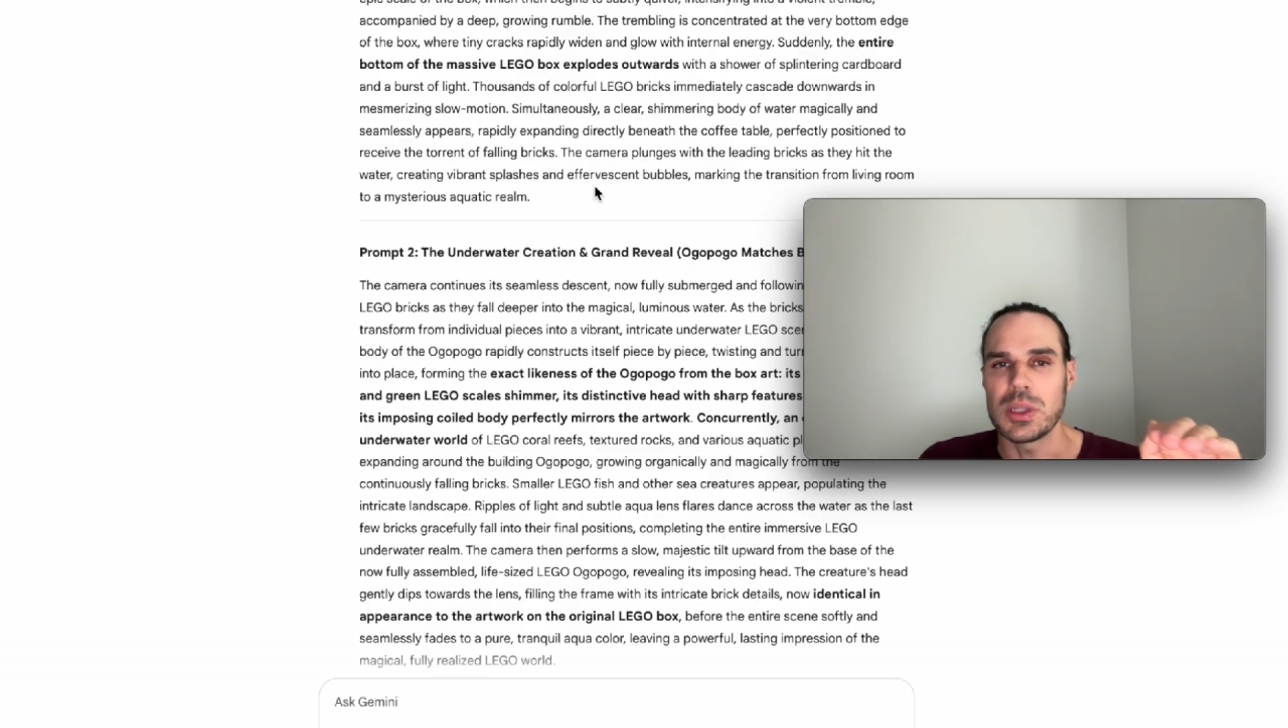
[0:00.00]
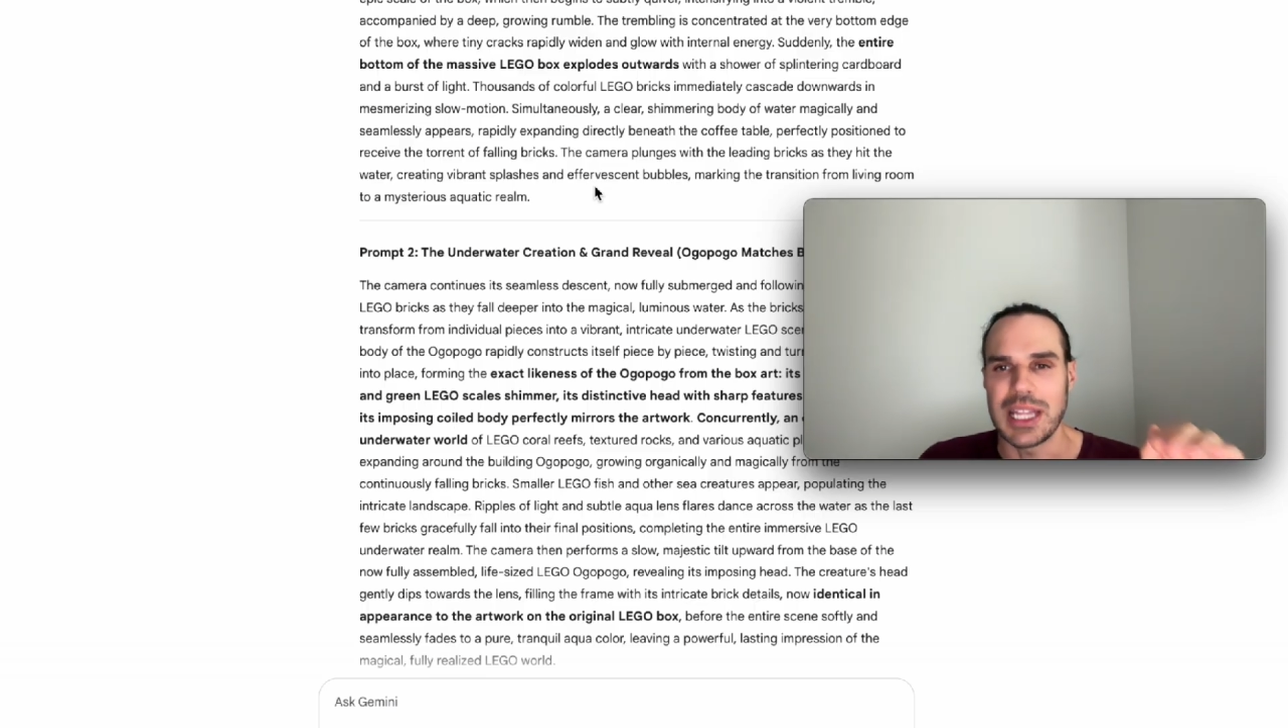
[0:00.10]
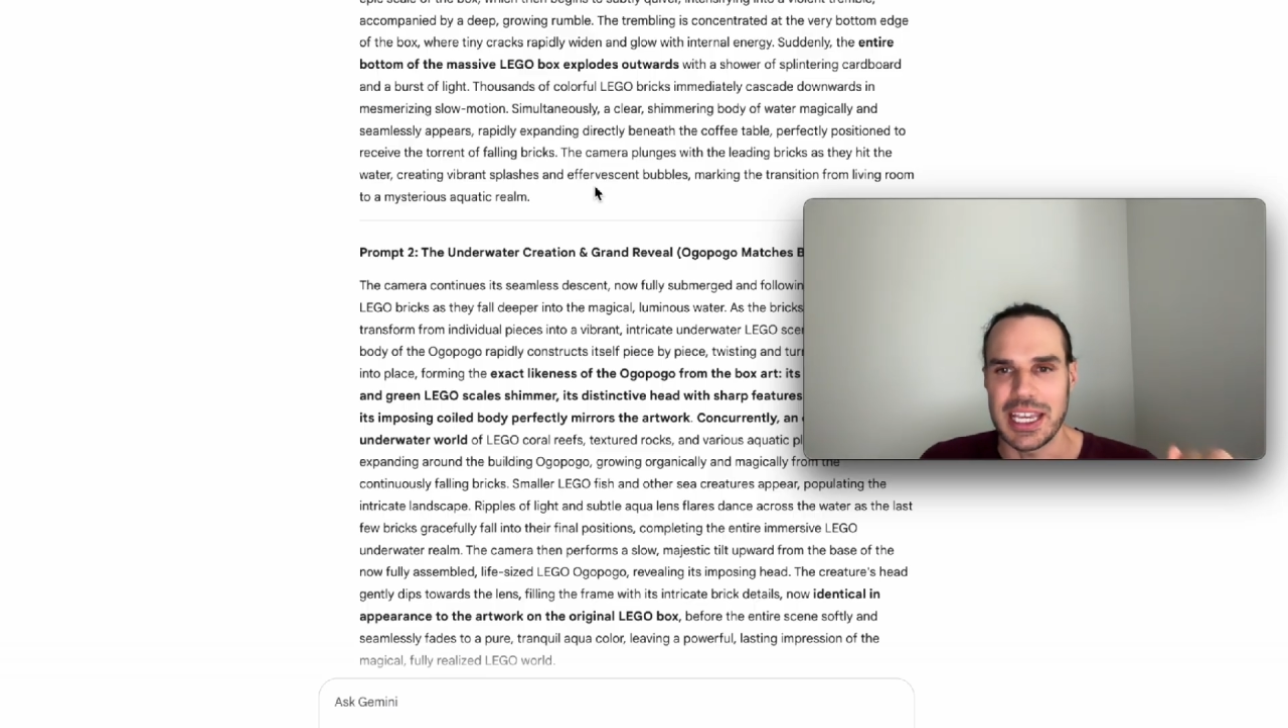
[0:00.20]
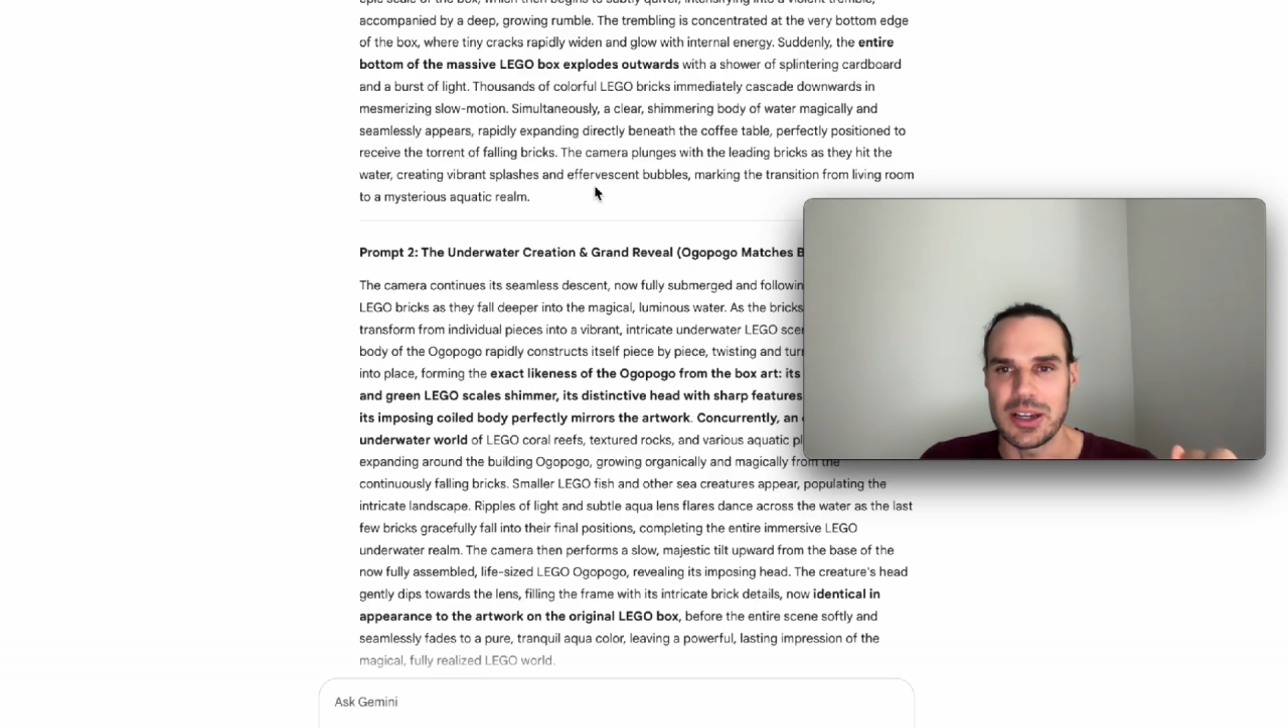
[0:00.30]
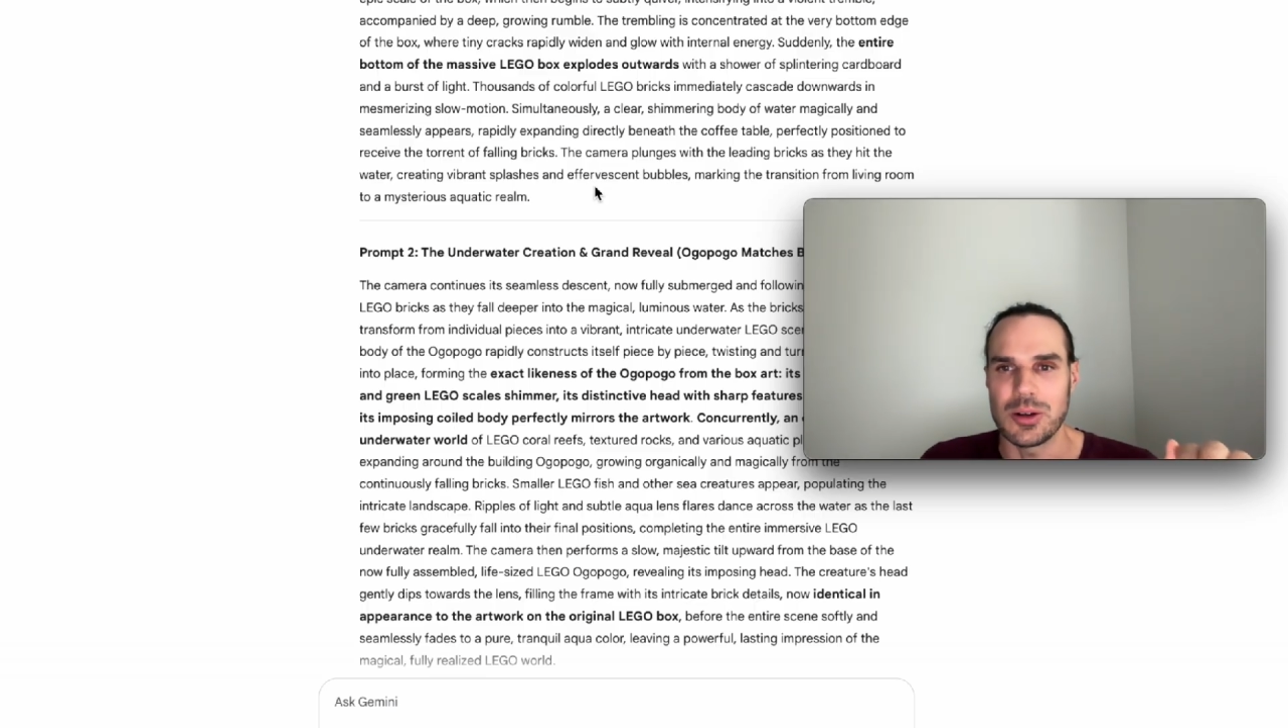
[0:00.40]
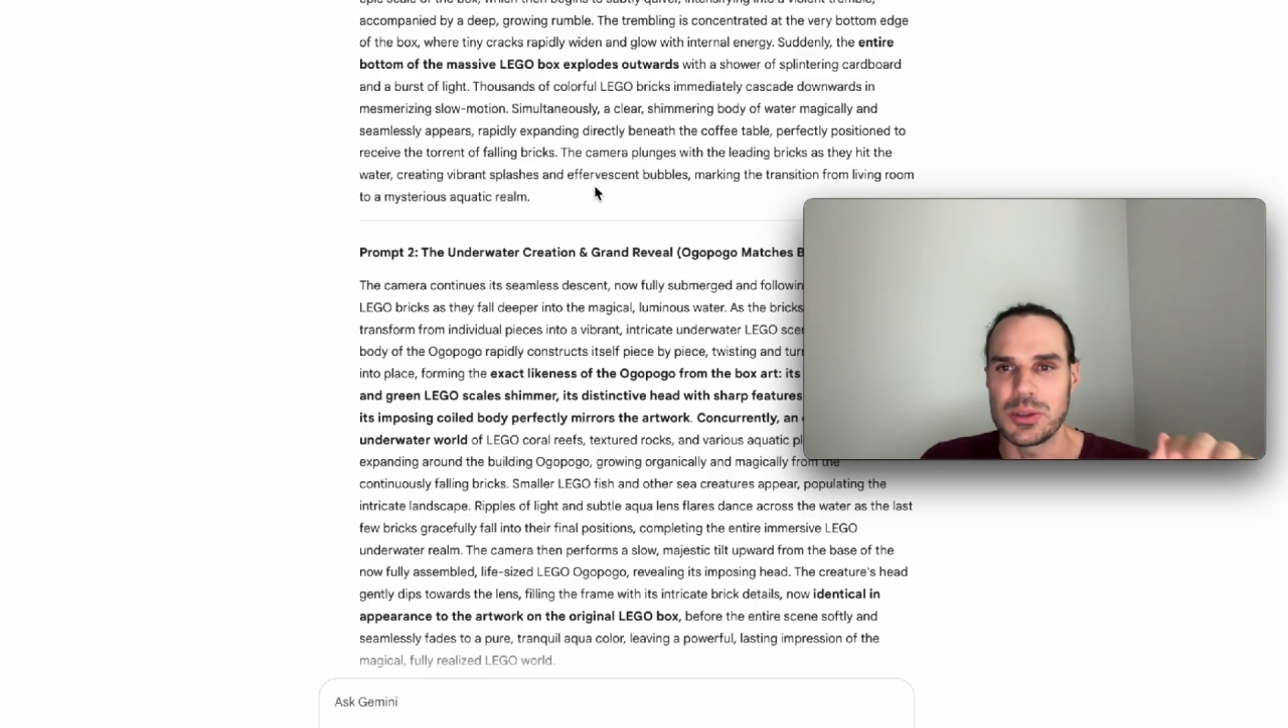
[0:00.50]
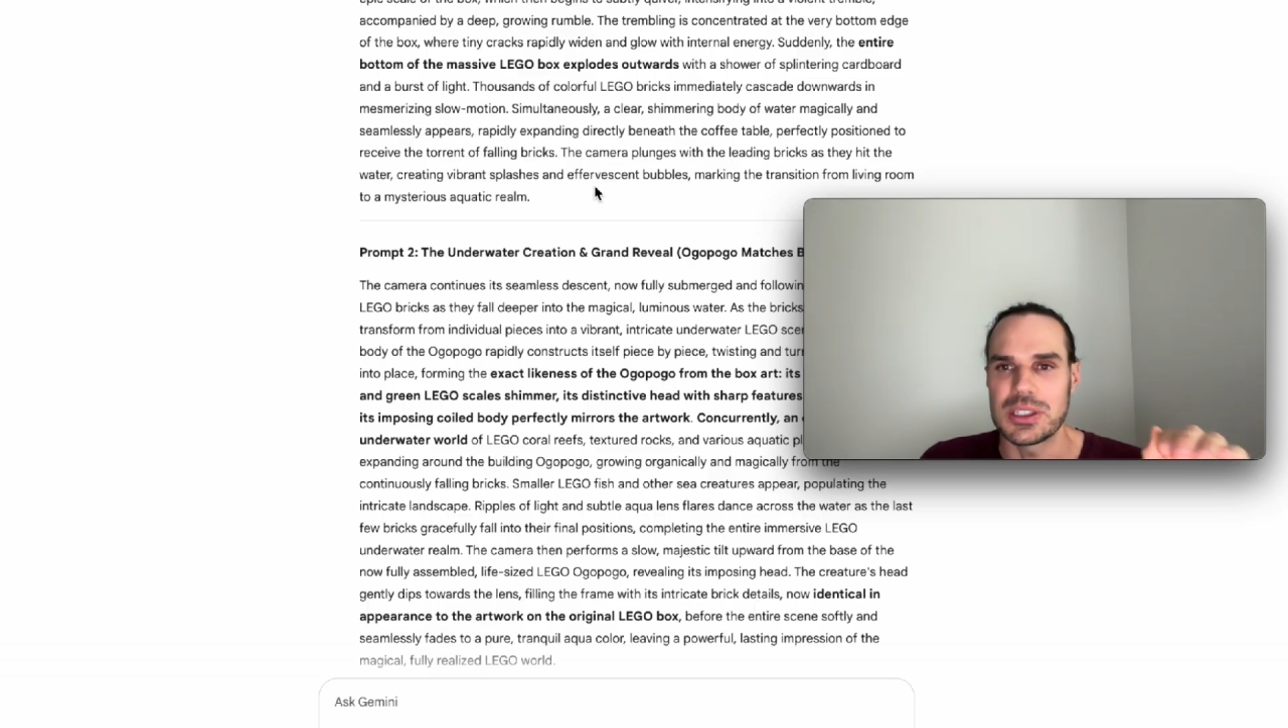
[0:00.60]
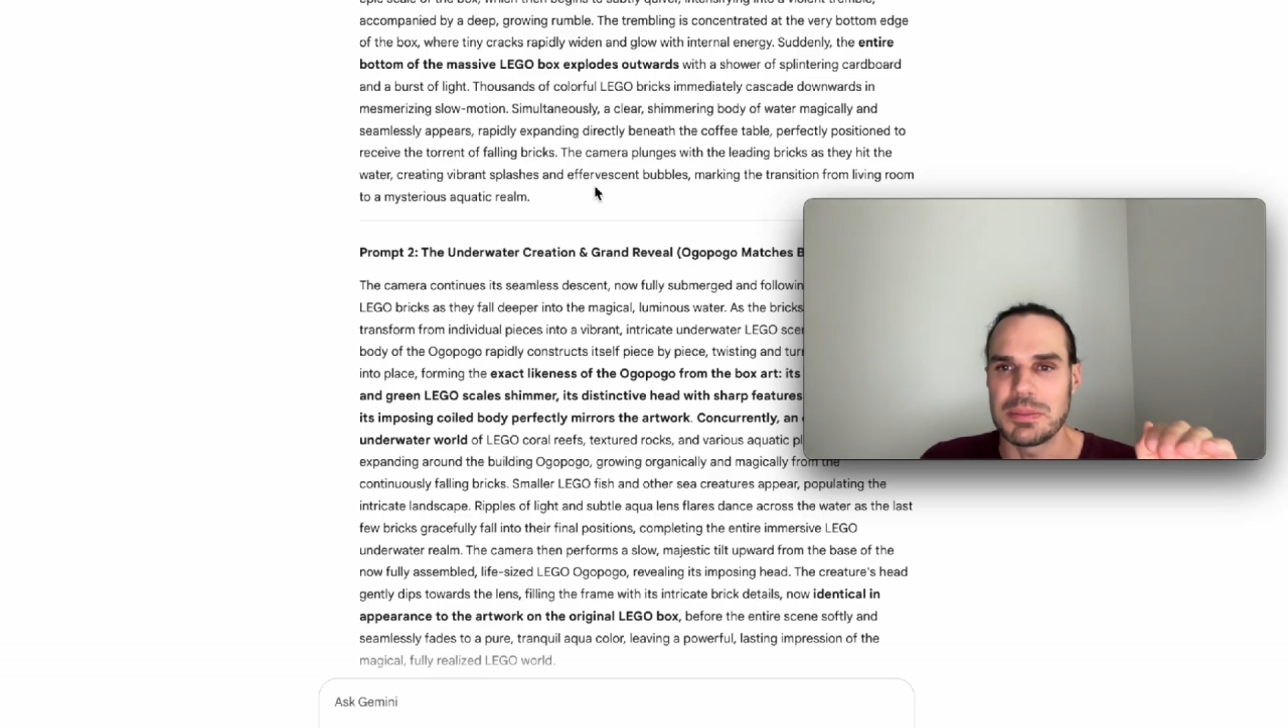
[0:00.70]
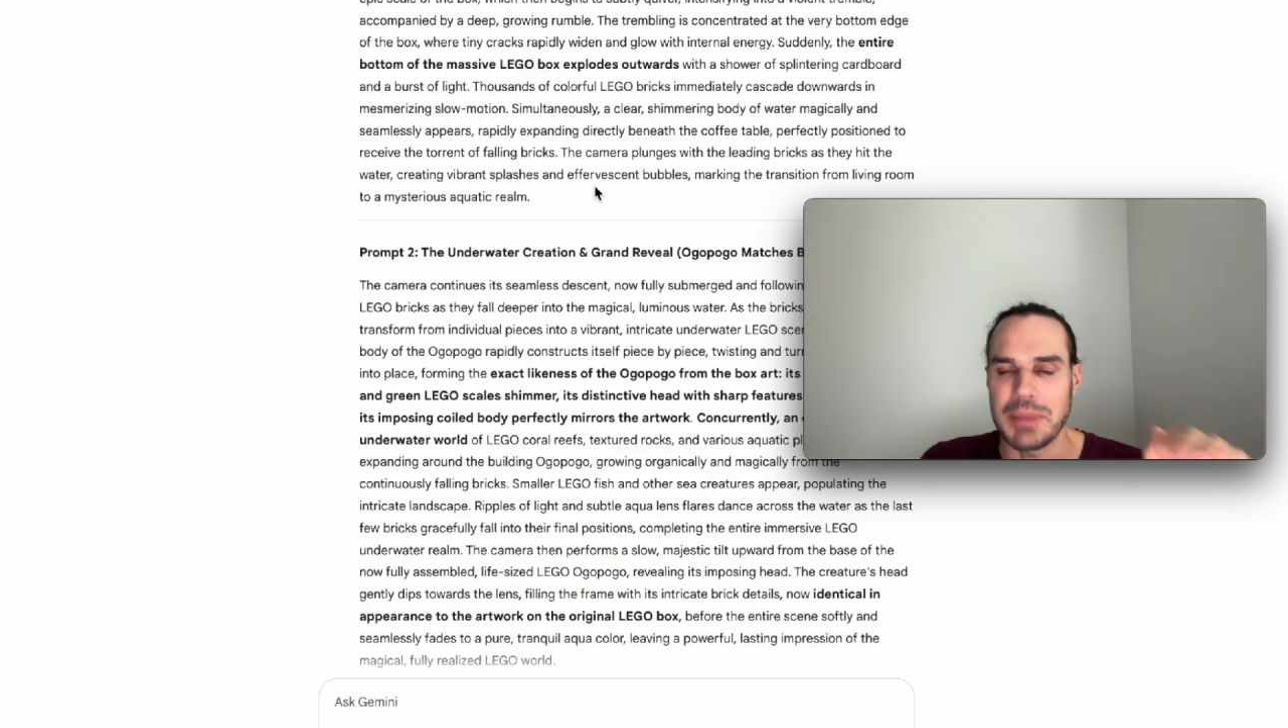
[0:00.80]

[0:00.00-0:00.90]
Lego to